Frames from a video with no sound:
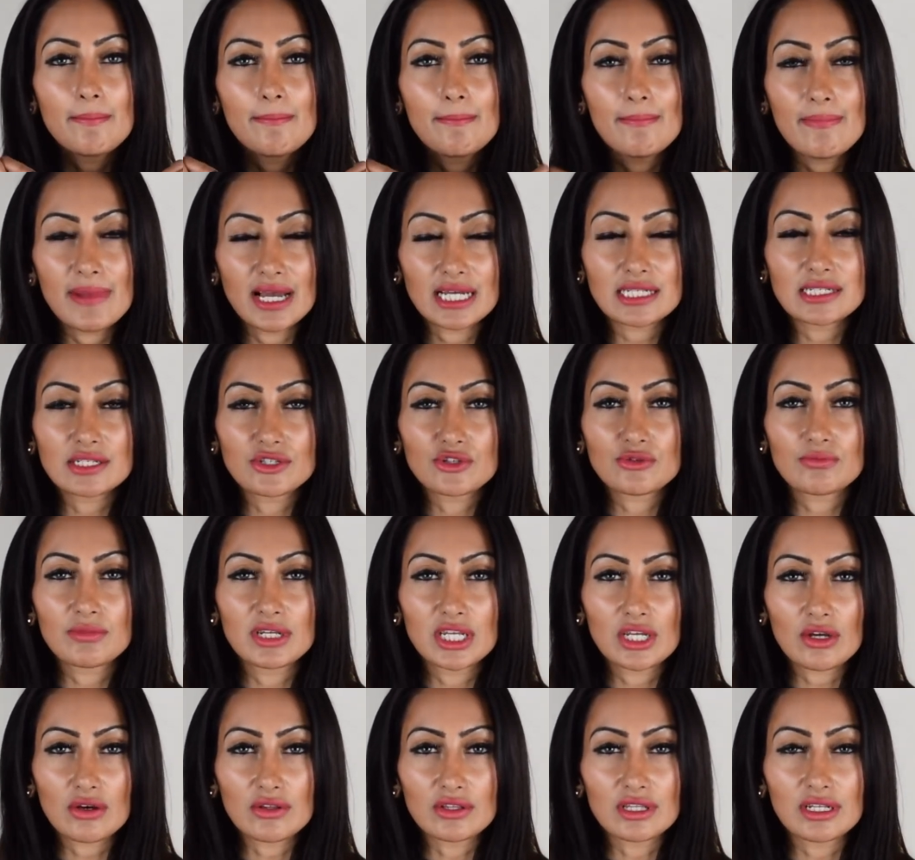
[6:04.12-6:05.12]
message
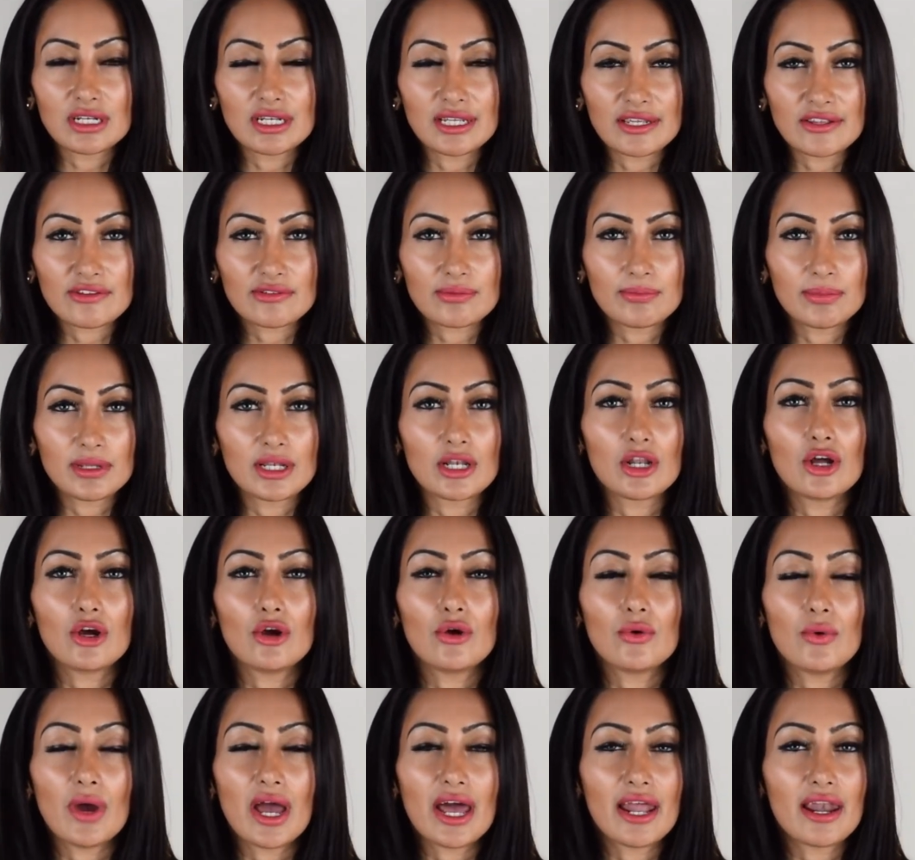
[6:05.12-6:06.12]
me on the links
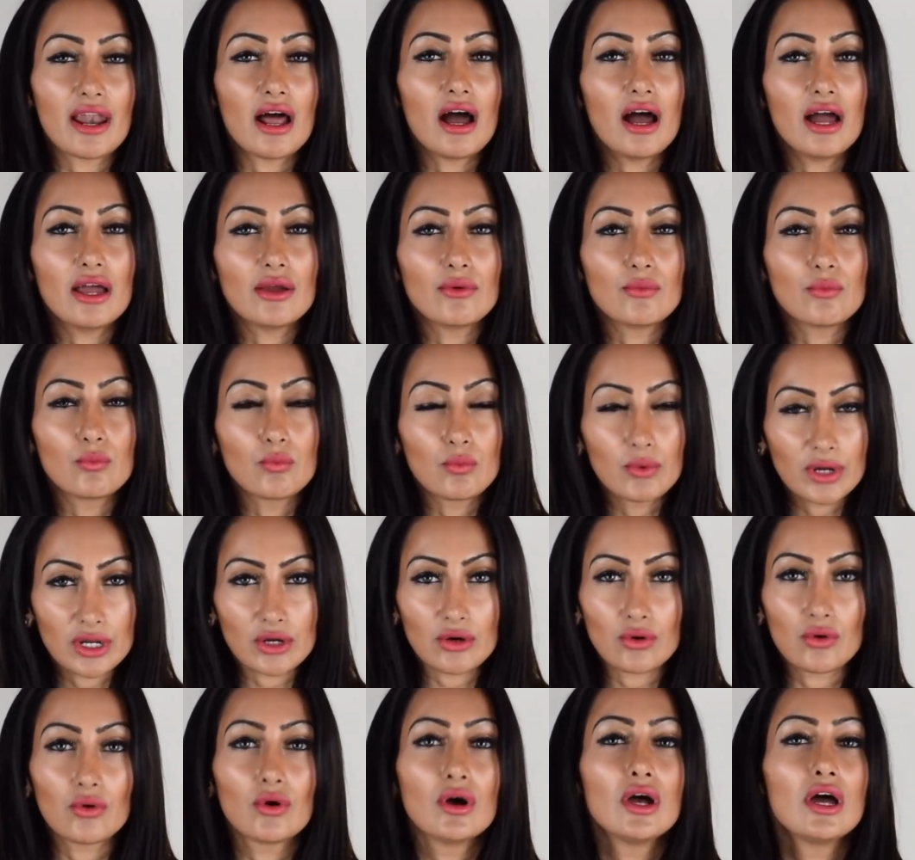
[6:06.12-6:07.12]
below and I
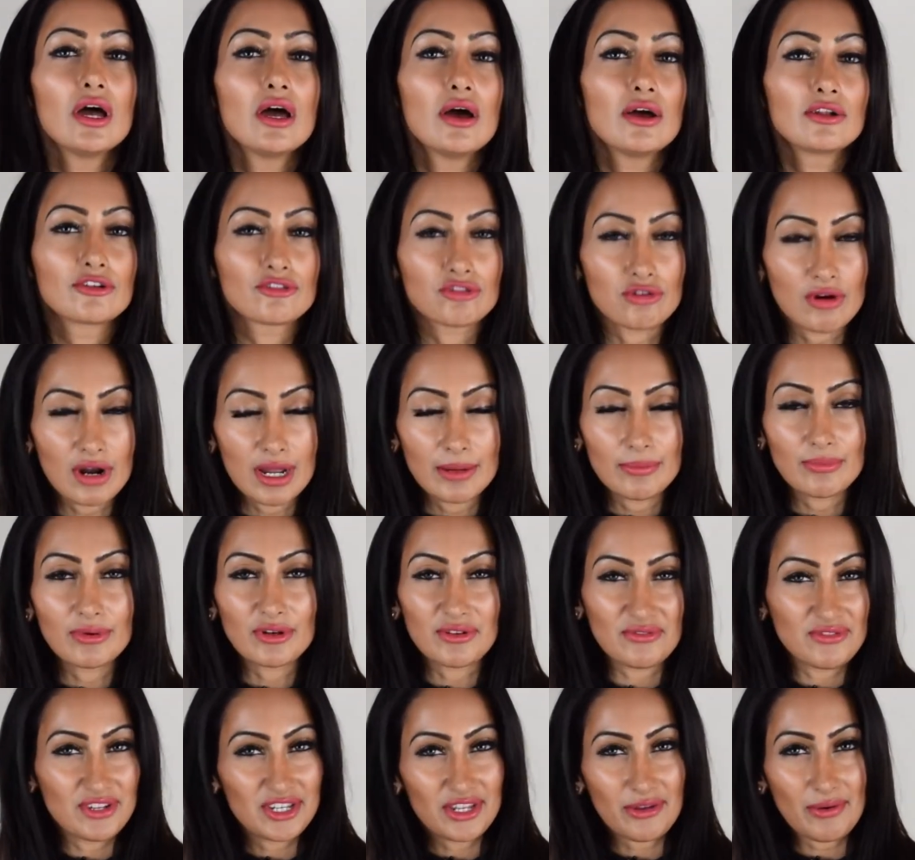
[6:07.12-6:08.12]
will try and
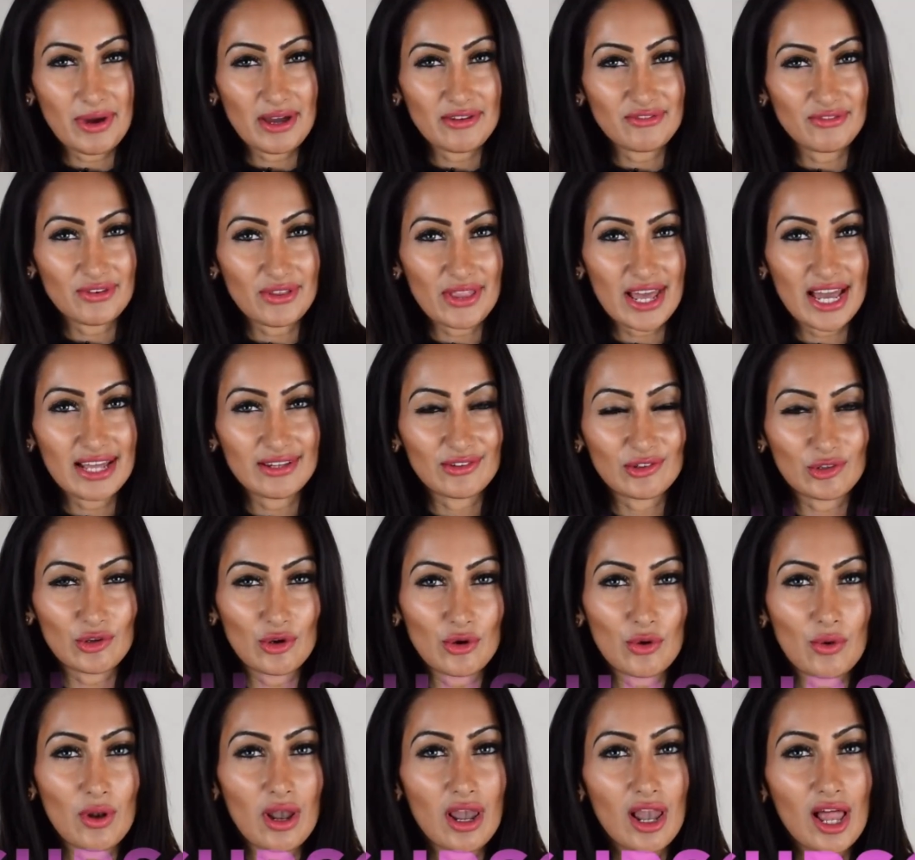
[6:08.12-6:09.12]
put a video out for that.
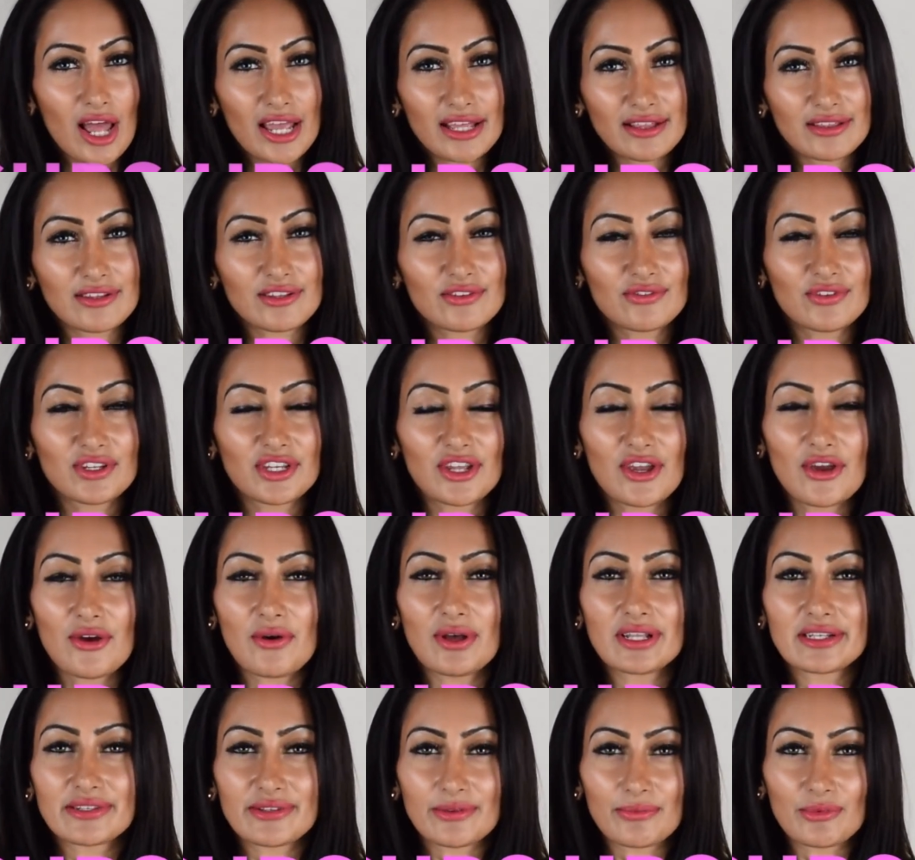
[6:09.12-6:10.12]
So like this video
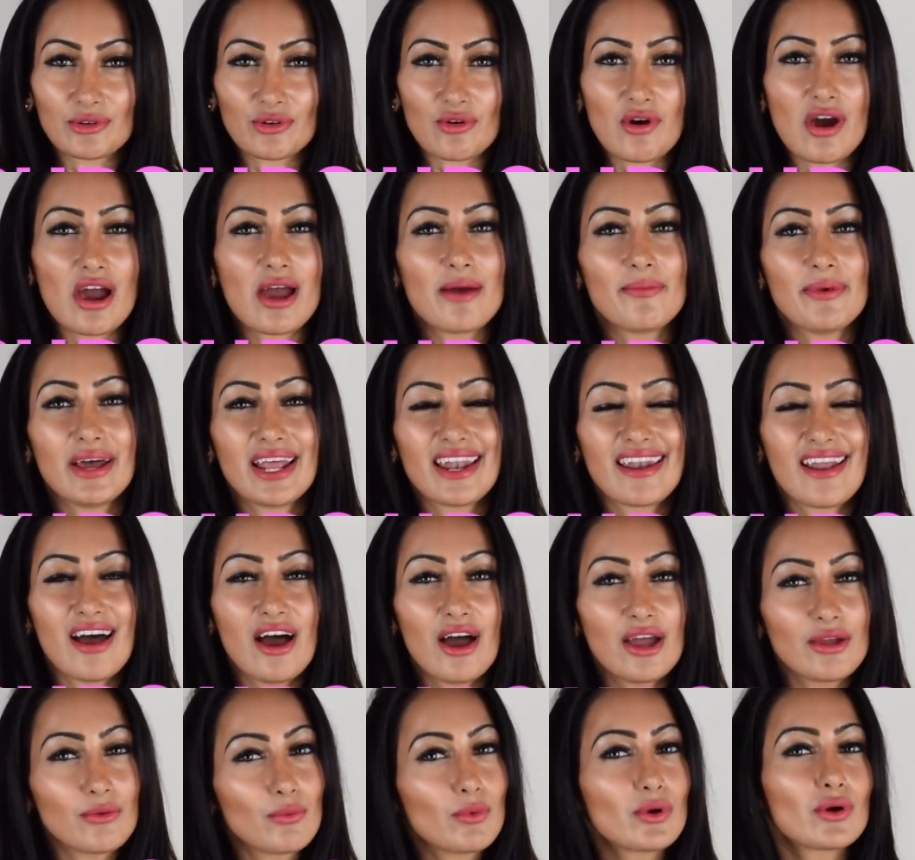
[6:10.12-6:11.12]
and subscribe, and
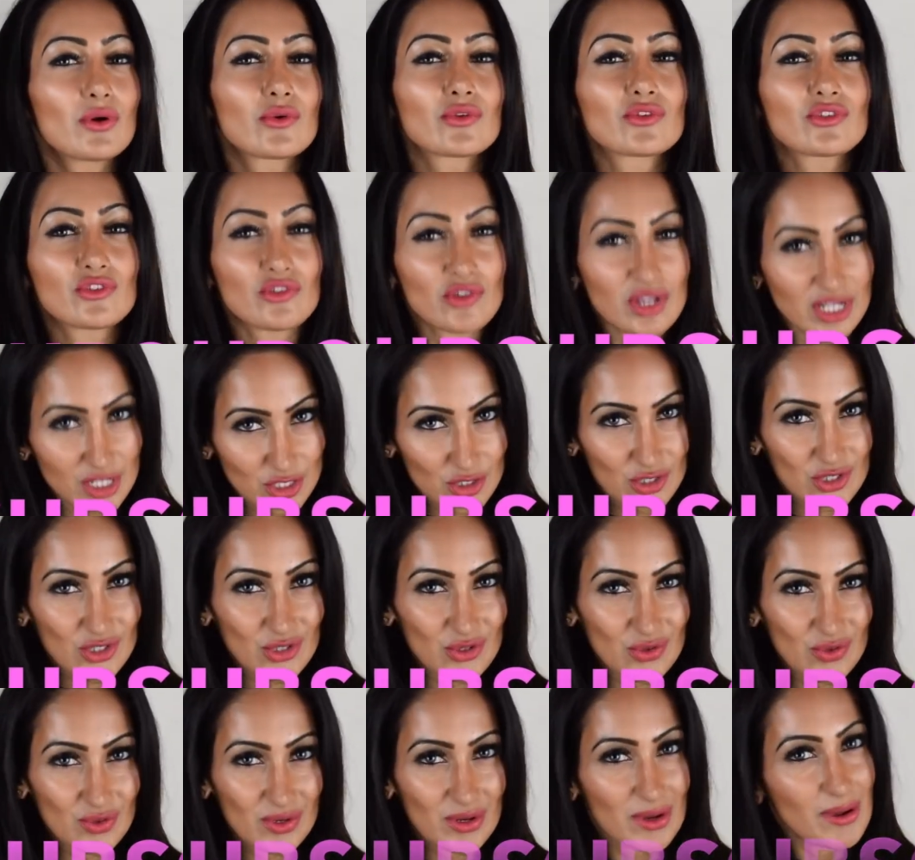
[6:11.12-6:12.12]
I will see you
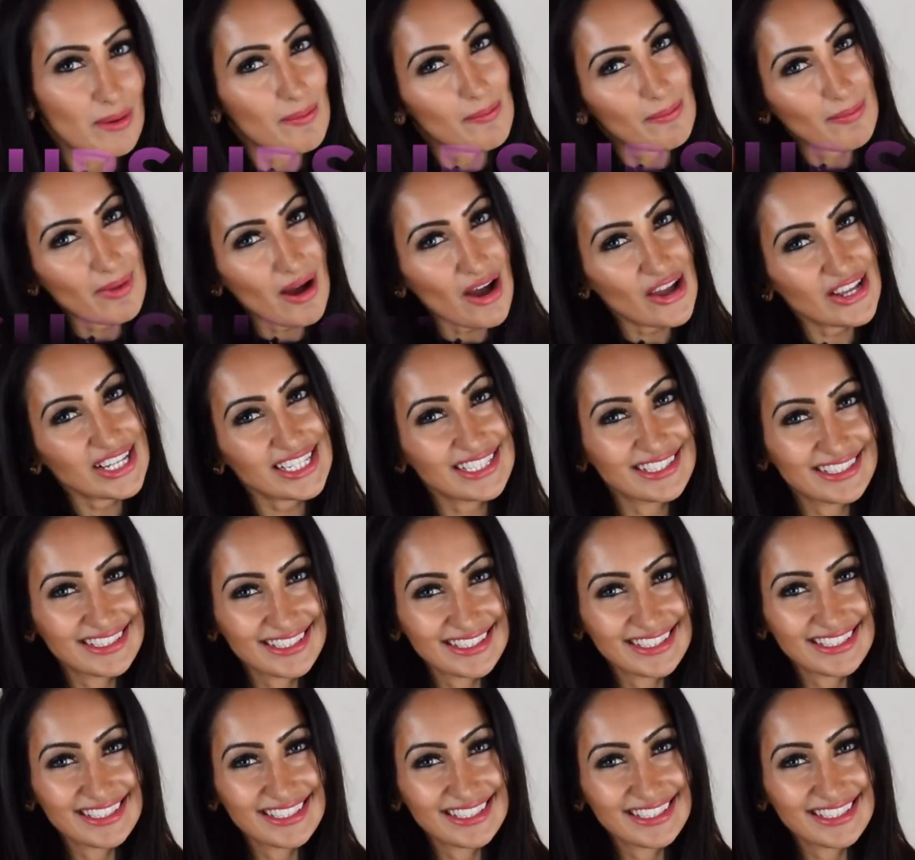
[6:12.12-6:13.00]
soon. Bye.